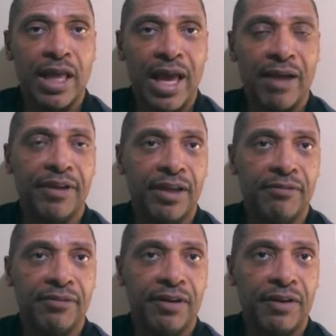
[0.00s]
having a
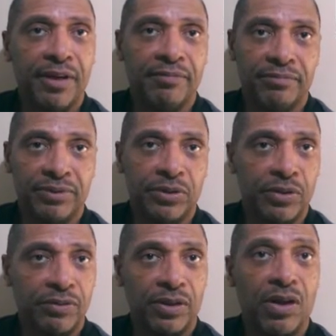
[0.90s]
very sort
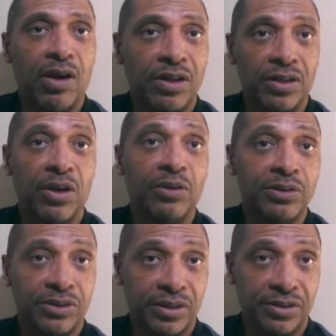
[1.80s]
of long
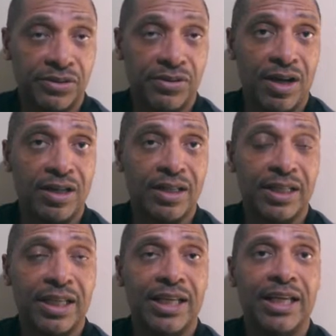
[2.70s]
nose to the
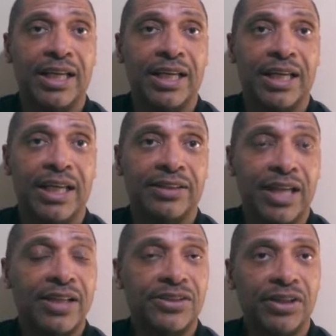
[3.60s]
truck is
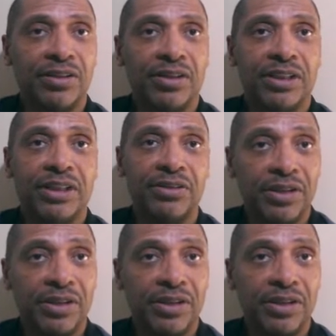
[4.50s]
actually a good deal.